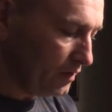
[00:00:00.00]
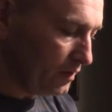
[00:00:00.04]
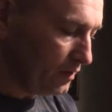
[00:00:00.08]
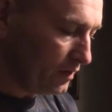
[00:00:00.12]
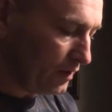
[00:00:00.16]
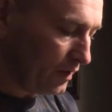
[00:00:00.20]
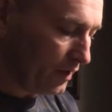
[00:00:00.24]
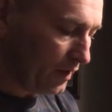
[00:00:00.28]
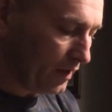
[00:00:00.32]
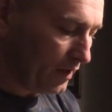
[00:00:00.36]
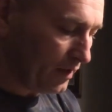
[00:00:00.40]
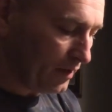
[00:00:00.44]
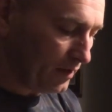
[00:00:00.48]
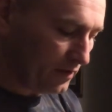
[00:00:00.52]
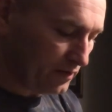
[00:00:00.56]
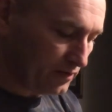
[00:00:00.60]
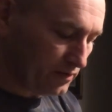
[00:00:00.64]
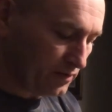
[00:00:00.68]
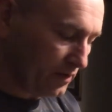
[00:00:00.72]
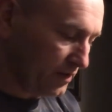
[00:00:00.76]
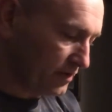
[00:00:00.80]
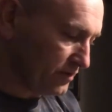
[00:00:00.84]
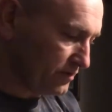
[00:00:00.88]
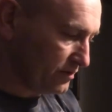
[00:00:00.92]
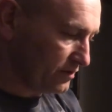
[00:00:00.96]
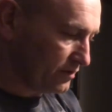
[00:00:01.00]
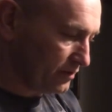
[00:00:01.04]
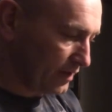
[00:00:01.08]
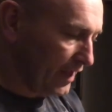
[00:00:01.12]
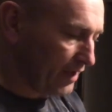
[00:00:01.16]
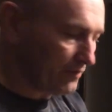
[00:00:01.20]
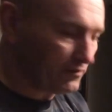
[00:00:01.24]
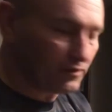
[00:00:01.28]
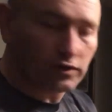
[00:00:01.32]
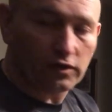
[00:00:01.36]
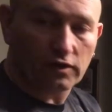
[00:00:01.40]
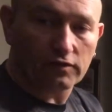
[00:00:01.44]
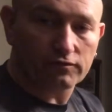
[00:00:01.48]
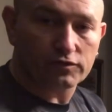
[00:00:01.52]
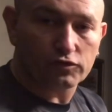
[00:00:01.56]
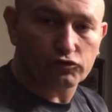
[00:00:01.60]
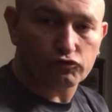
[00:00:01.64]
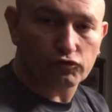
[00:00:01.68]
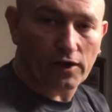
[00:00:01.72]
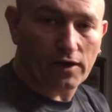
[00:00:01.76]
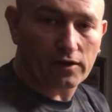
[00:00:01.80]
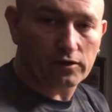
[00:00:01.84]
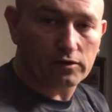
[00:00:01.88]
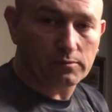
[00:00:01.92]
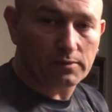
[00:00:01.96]
It's heavy enough to
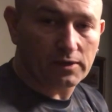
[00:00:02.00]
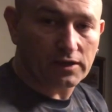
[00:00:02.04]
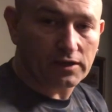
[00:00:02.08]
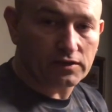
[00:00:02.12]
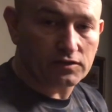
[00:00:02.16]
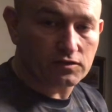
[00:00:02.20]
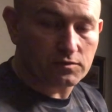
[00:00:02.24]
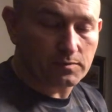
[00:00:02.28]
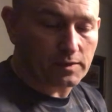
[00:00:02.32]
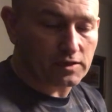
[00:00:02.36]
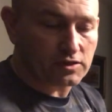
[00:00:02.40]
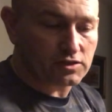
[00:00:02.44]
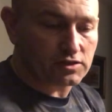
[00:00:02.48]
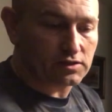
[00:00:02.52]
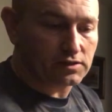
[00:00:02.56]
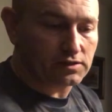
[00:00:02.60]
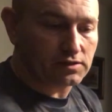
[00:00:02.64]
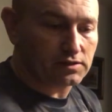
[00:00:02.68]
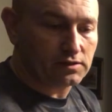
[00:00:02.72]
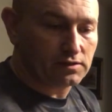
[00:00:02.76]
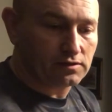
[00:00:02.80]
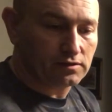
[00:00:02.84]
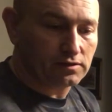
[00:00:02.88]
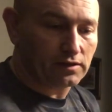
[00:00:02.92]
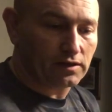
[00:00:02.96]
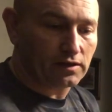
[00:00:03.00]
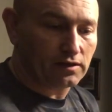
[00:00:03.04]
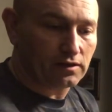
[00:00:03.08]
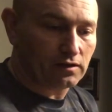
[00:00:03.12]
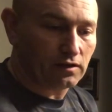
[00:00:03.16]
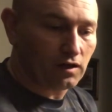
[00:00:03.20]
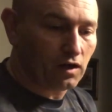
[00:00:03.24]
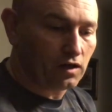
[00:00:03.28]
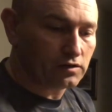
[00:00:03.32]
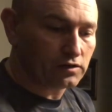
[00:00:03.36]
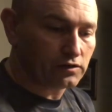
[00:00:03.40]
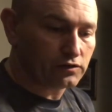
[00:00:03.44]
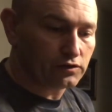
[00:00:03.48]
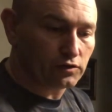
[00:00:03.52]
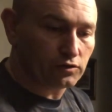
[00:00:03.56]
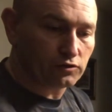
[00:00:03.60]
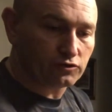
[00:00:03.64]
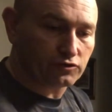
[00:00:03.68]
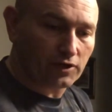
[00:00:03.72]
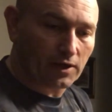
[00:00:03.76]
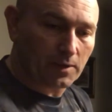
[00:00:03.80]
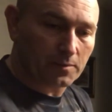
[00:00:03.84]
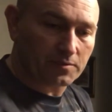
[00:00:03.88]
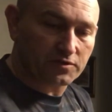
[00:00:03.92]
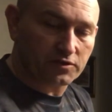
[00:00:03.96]
drown a mink, especially all the dew
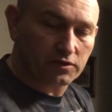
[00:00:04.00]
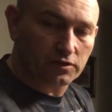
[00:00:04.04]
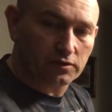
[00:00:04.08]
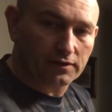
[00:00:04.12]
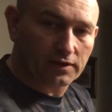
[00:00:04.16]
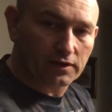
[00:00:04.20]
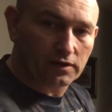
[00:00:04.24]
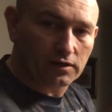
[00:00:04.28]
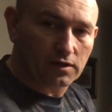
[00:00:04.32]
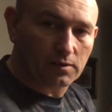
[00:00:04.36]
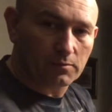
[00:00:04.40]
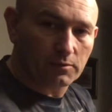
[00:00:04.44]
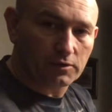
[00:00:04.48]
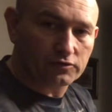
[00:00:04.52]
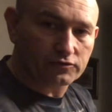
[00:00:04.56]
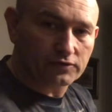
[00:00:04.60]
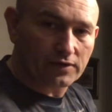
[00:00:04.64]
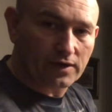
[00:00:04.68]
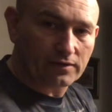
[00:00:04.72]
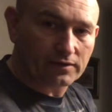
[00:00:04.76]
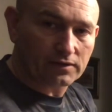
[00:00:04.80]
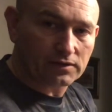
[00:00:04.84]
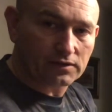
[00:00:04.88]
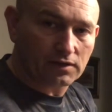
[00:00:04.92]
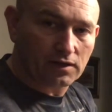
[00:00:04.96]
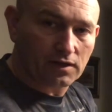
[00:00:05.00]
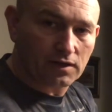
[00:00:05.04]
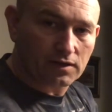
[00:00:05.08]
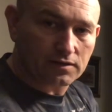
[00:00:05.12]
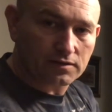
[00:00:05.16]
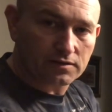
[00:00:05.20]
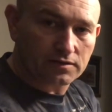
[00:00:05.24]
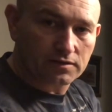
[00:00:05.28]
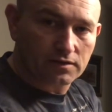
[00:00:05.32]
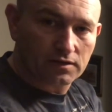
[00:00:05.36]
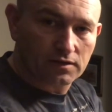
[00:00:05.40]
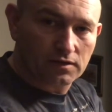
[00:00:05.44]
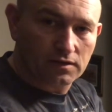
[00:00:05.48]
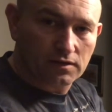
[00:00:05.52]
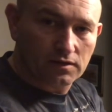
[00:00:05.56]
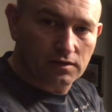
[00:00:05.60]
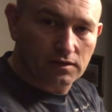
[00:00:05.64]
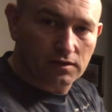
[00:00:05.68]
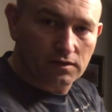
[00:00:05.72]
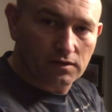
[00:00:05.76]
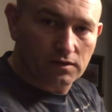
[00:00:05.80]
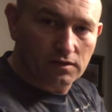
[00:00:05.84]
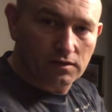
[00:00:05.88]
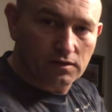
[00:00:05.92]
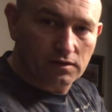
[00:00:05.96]
traps too. They come with drowning locks.
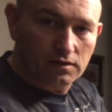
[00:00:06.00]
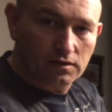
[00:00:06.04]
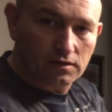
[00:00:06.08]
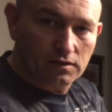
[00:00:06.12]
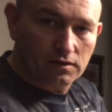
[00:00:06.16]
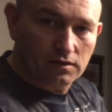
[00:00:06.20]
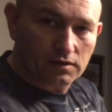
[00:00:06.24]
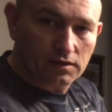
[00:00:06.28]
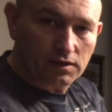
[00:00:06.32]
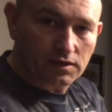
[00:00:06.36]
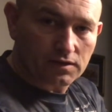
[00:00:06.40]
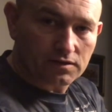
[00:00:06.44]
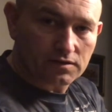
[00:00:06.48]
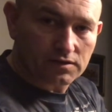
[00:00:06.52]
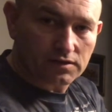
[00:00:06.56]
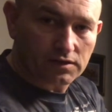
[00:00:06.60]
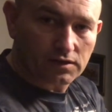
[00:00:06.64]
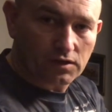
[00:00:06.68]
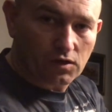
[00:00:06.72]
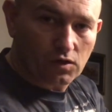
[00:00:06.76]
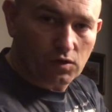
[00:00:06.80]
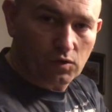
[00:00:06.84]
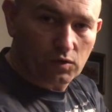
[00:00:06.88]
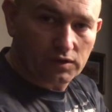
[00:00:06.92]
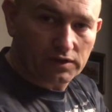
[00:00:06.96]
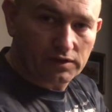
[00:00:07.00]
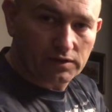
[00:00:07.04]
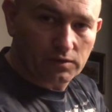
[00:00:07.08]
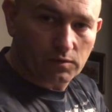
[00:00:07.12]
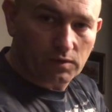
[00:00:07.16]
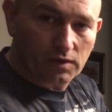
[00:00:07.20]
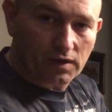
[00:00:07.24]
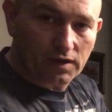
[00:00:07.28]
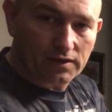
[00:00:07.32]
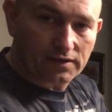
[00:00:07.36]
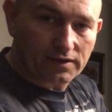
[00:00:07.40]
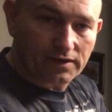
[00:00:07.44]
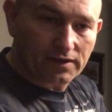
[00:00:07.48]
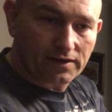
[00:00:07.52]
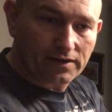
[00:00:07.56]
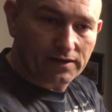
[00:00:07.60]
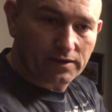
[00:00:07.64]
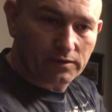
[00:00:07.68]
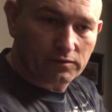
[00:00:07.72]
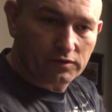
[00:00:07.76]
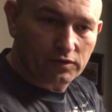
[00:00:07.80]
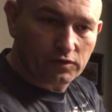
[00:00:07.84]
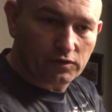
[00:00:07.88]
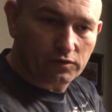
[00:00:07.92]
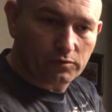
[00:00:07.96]
You can see the hole in the wire there.
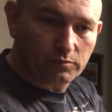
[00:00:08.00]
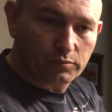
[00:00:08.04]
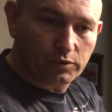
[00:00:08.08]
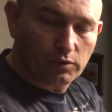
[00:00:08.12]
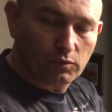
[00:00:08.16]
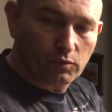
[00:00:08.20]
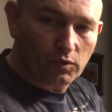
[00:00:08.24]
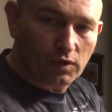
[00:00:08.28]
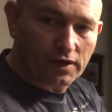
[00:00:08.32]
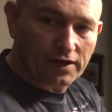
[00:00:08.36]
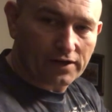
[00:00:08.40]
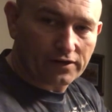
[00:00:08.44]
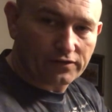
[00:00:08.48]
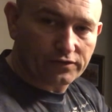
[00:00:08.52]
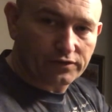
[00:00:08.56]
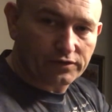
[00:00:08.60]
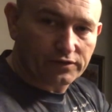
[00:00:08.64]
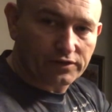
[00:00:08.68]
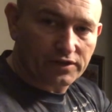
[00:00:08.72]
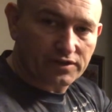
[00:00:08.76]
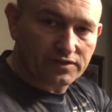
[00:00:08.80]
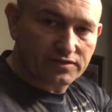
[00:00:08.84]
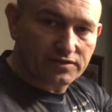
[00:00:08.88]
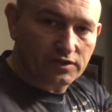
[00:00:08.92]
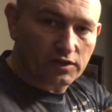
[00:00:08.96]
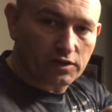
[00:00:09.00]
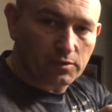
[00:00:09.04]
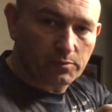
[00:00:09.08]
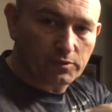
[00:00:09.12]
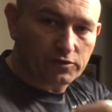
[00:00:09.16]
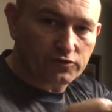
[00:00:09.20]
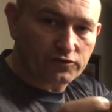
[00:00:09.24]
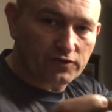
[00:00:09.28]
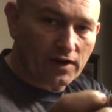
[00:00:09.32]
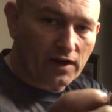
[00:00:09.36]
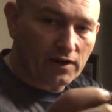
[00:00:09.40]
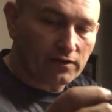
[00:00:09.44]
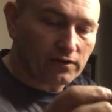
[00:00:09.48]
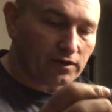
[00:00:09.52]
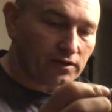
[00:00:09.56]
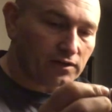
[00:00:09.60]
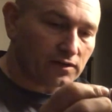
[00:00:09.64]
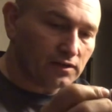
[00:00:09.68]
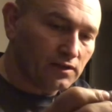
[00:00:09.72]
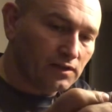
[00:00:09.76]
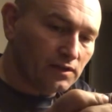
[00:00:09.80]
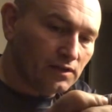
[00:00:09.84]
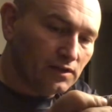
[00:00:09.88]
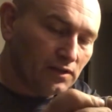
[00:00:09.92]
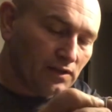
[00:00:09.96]
You can put wire through this, set up a drowner,
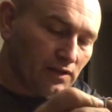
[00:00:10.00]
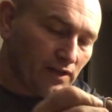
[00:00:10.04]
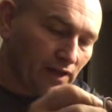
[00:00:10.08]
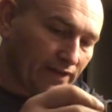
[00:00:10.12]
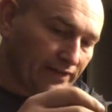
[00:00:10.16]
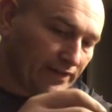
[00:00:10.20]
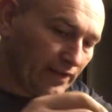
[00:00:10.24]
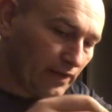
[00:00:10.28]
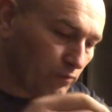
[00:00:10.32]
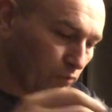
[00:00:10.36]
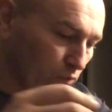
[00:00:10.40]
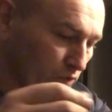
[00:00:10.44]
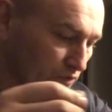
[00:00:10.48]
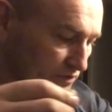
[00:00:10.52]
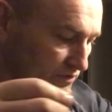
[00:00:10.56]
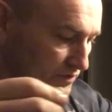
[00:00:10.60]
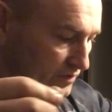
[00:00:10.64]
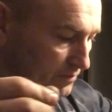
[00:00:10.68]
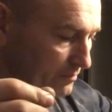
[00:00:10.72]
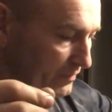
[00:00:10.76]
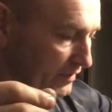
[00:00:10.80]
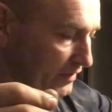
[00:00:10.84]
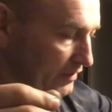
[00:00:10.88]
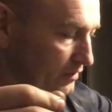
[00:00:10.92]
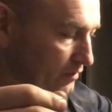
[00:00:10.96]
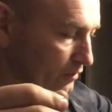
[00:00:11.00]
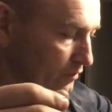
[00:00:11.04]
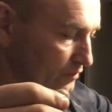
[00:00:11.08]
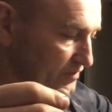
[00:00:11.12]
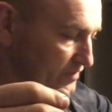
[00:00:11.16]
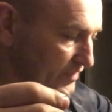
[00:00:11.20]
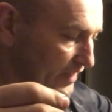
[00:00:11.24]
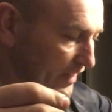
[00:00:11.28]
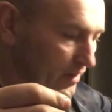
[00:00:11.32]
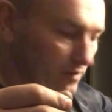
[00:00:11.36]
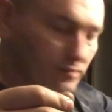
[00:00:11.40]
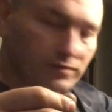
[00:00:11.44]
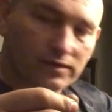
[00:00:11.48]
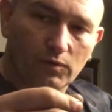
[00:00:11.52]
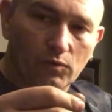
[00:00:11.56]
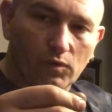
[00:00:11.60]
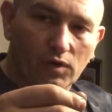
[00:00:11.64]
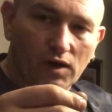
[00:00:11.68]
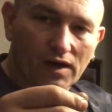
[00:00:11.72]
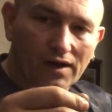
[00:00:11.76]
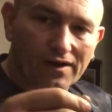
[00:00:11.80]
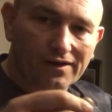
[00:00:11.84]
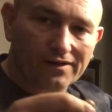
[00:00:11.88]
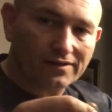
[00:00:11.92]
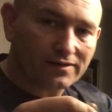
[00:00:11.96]
and then once the mink goes down the
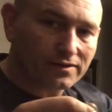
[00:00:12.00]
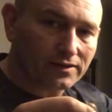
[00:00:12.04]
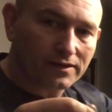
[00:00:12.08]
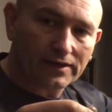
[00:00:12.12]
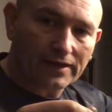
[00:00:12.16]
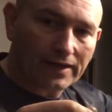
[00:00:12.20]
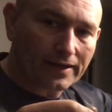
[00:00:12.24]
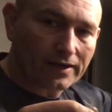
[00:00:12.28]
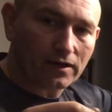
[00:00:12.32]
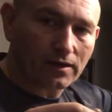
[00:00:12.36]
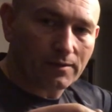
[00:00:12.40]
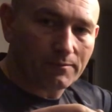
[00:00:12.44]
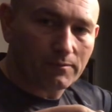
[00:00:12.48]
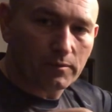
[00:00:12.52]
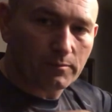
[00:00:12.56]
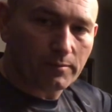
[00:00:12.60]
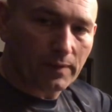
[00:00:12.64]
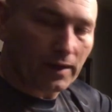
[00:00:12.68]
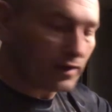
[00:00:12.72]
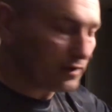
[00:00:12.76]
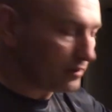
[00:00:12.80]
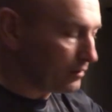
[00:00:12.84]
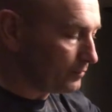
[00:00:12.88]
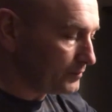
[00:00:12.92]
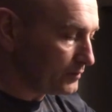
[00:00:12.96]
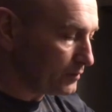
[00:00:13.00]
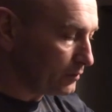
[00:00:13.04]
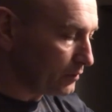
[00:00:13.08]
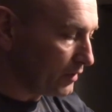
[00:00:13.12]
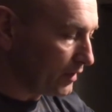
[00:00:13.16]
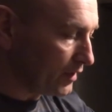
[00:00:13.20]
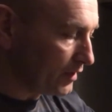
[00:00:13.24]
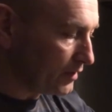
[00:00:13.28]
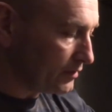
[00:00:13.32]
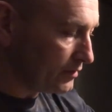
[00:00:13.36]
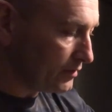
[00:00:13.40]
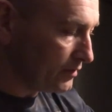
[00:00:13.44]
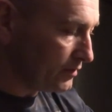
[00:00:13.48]
wire, he ain't coming back up the wire.